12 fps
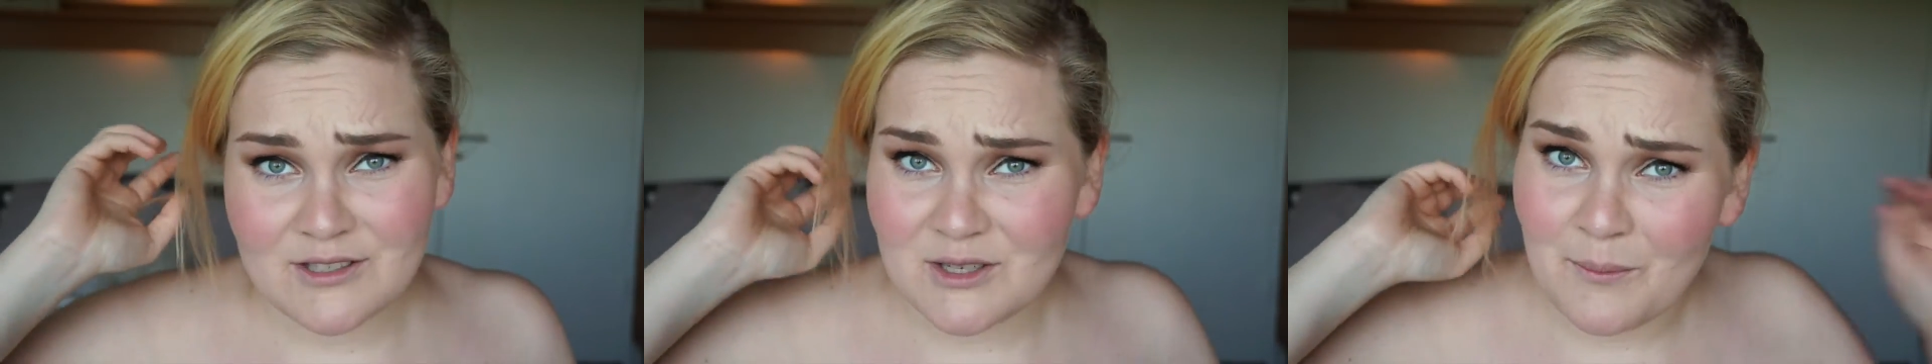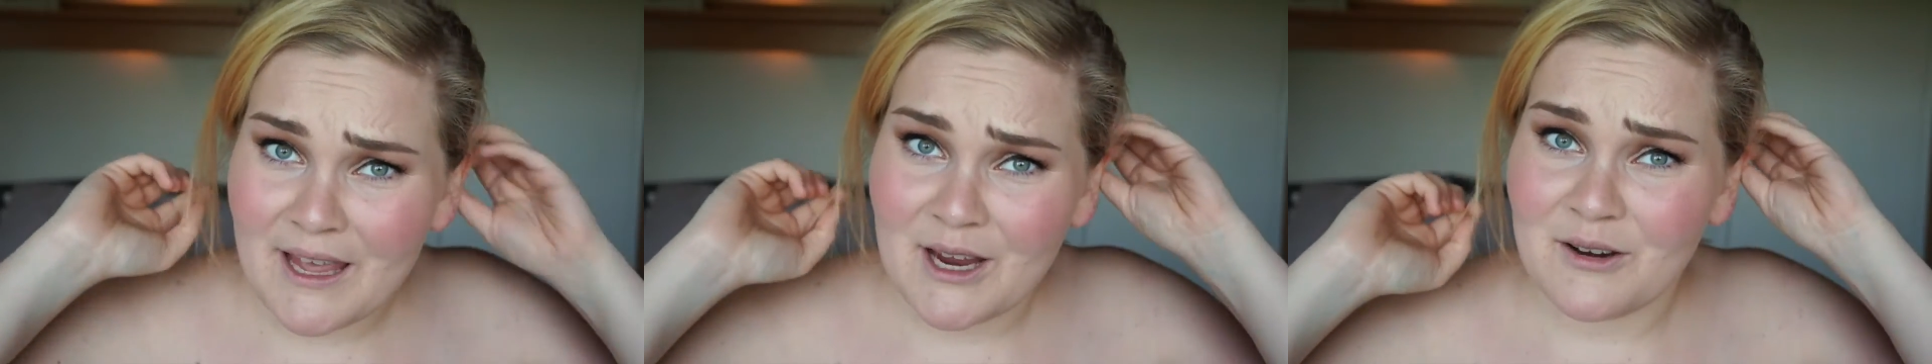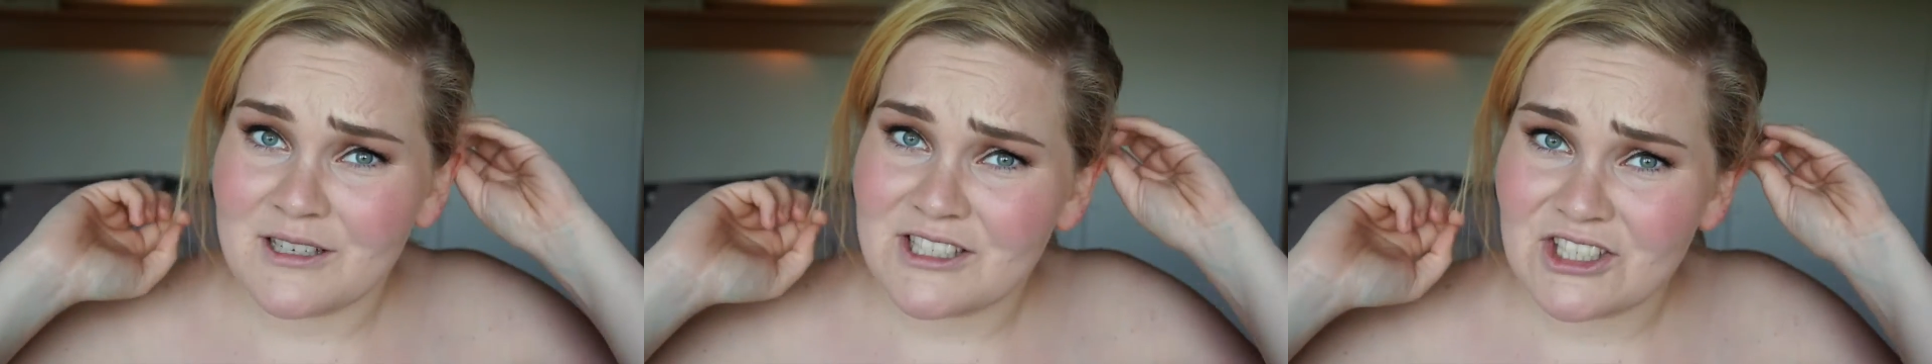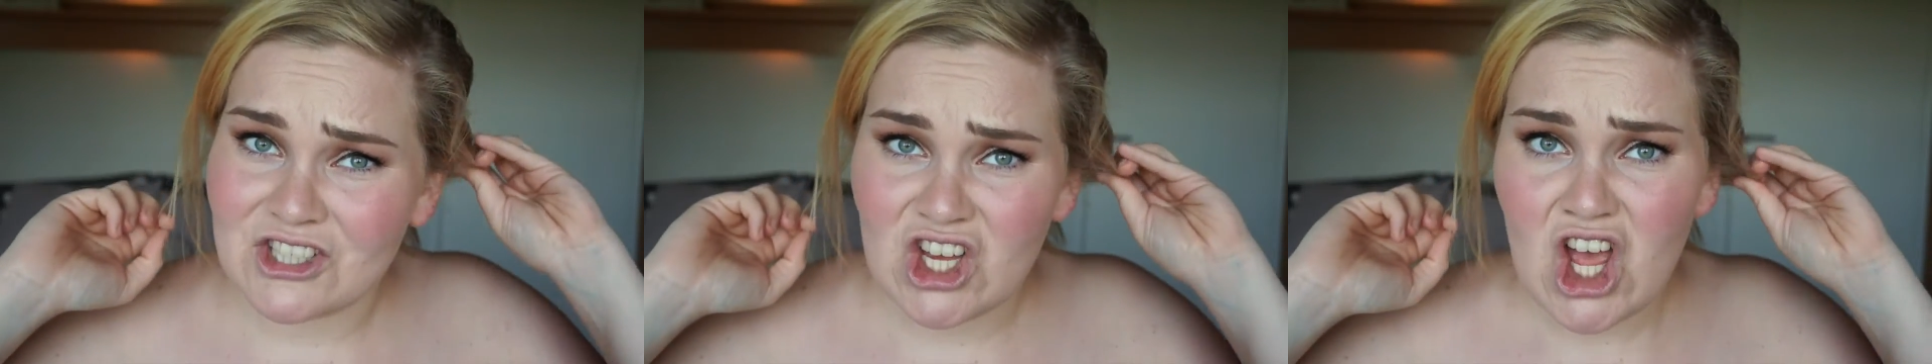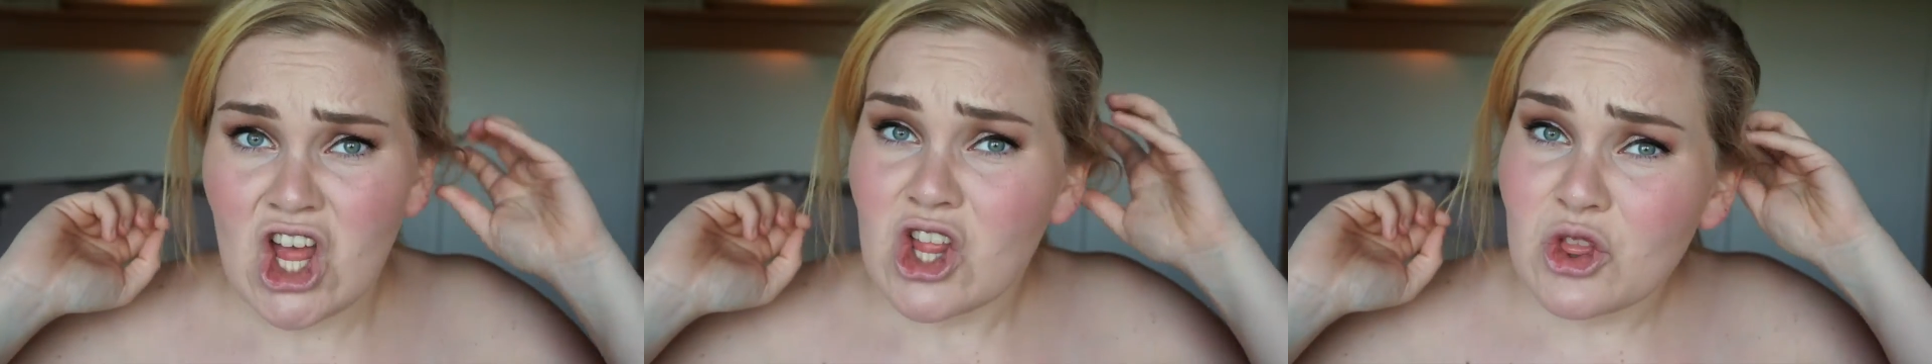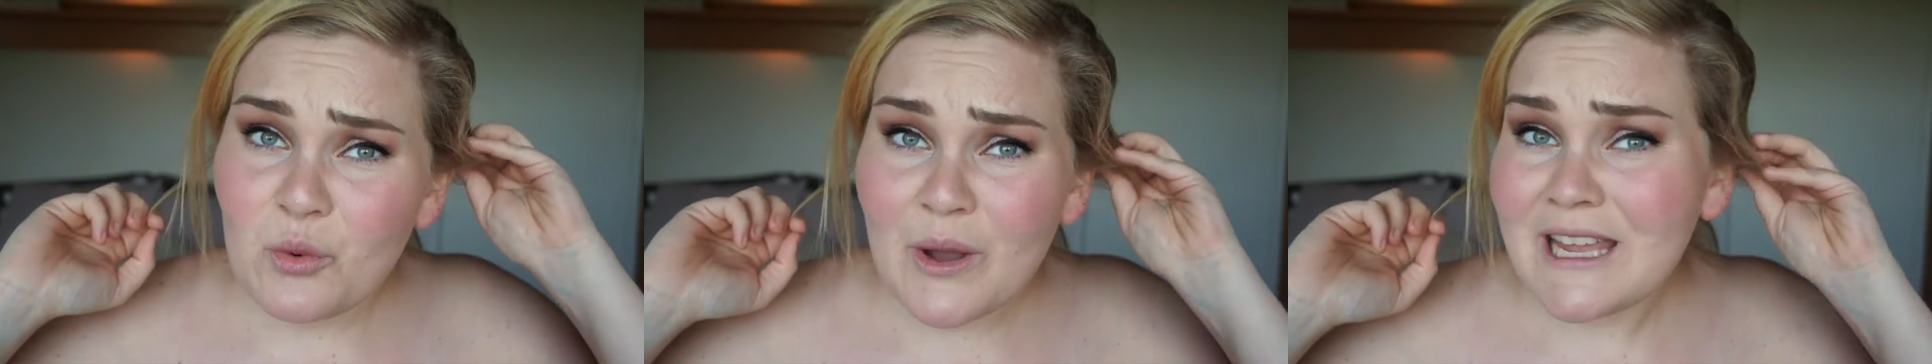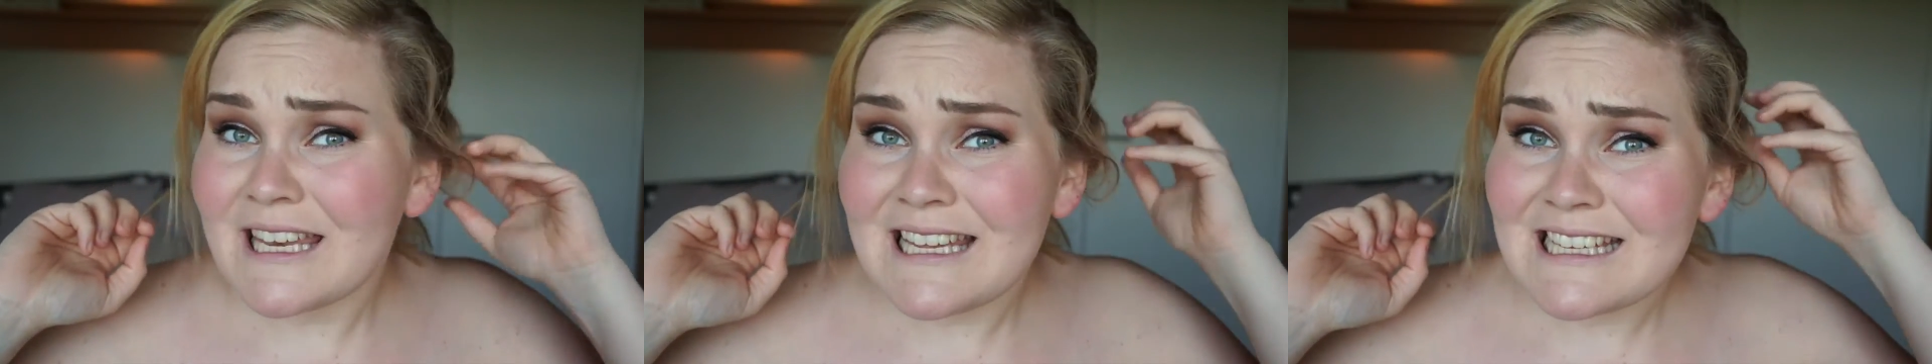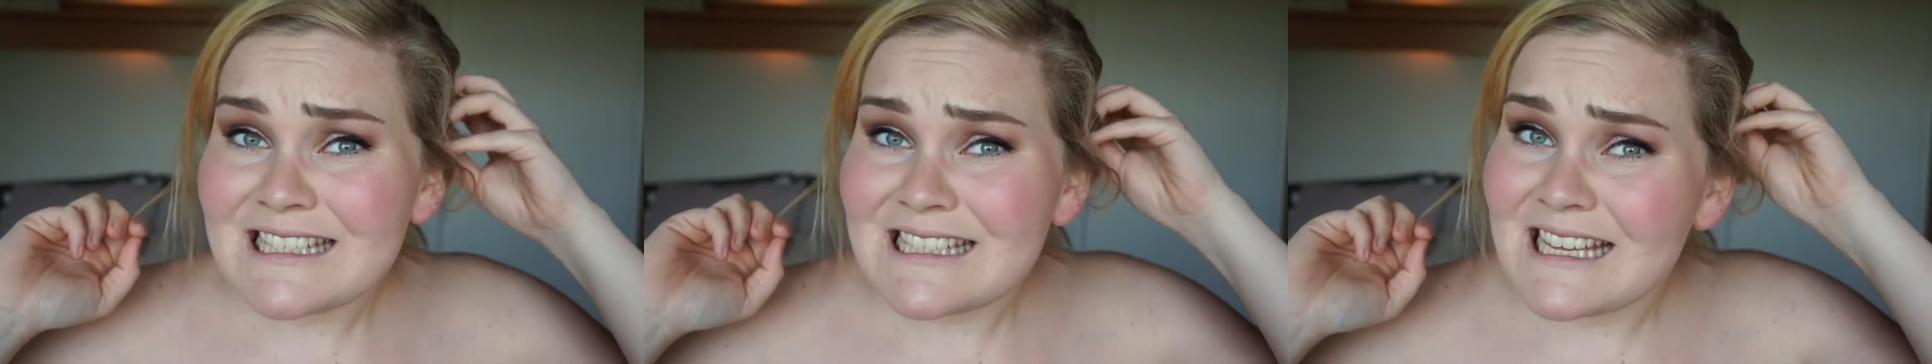so my hair is just the way it
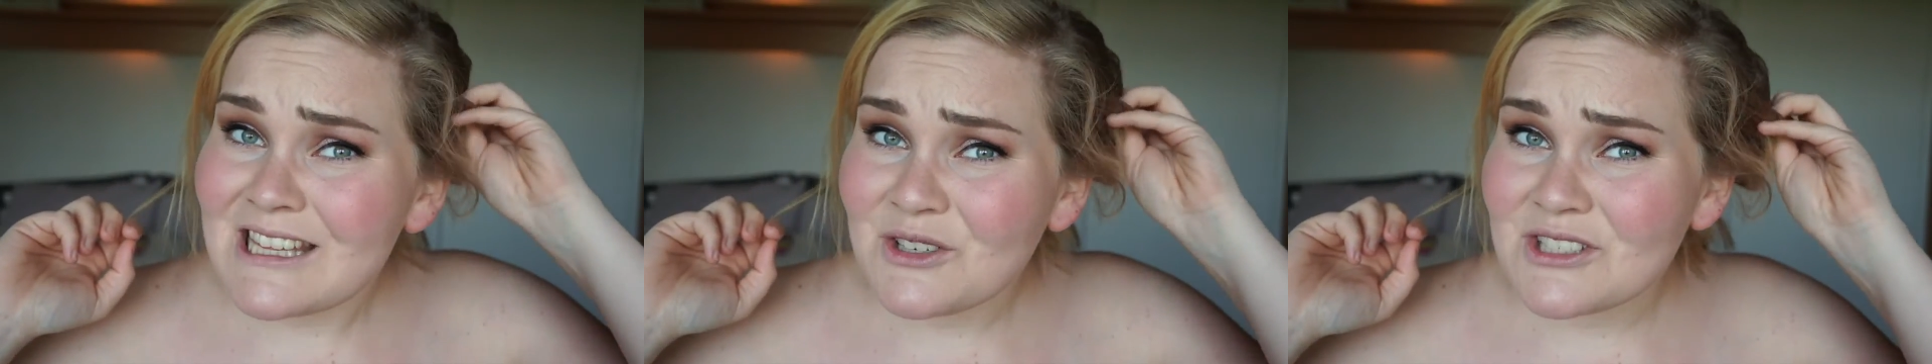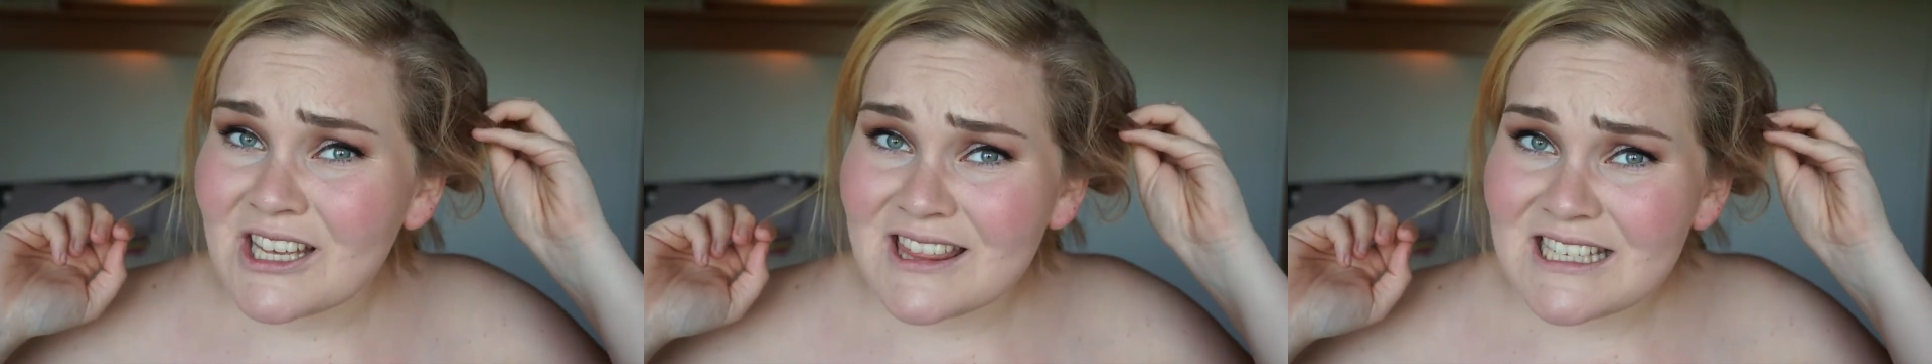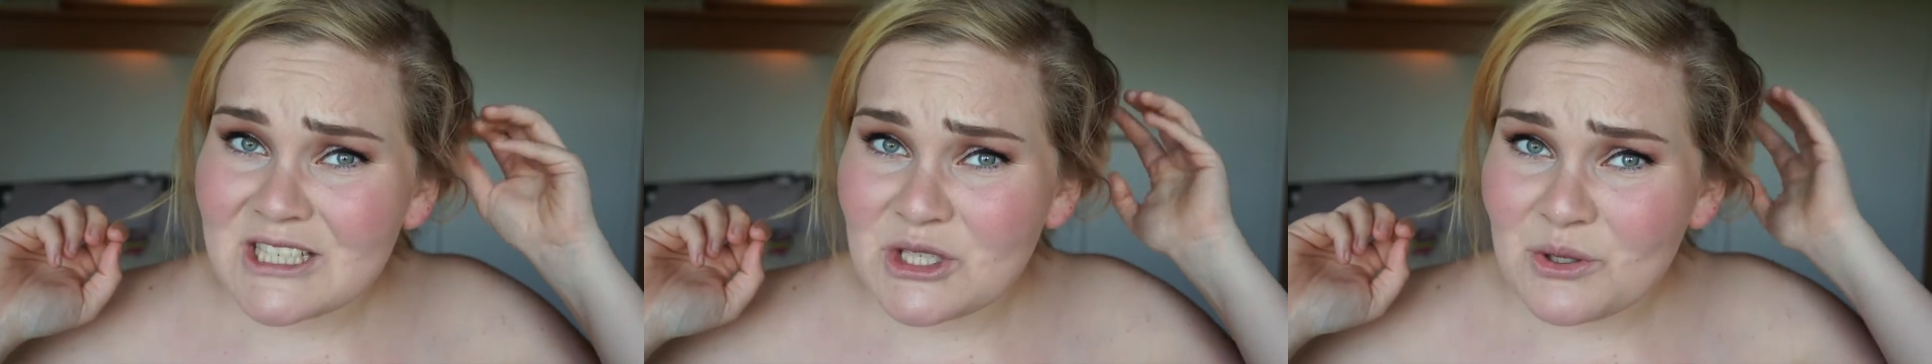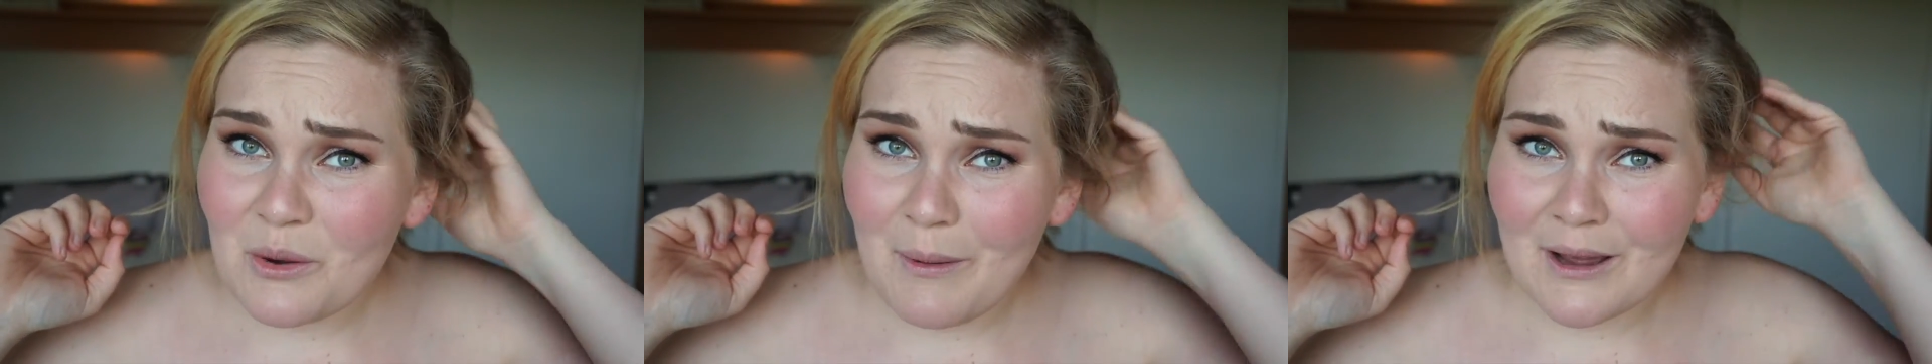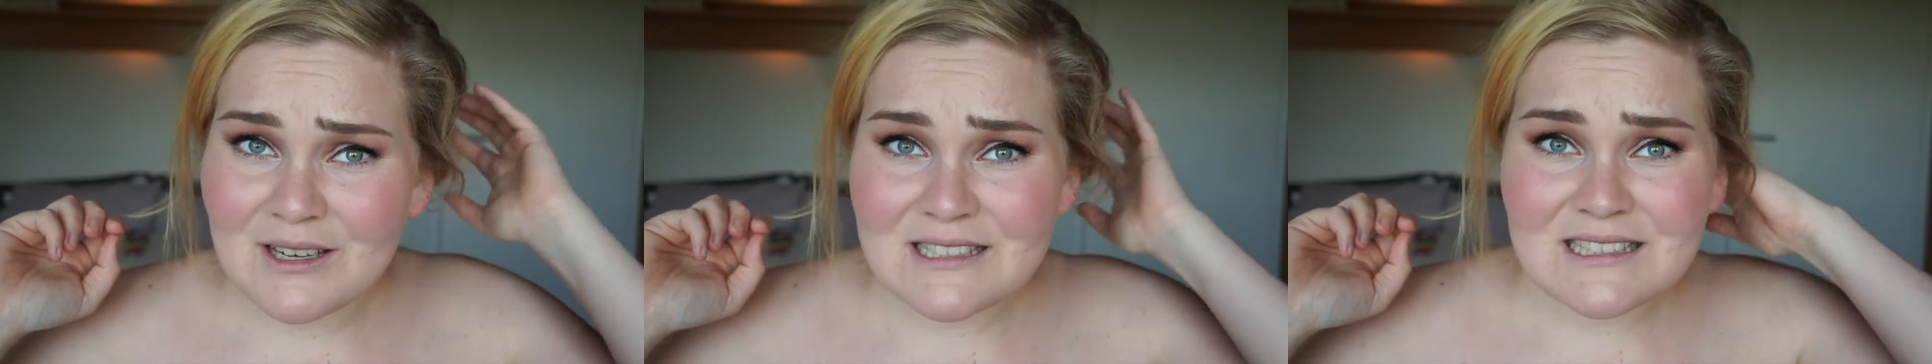is and there's nothing to do about it.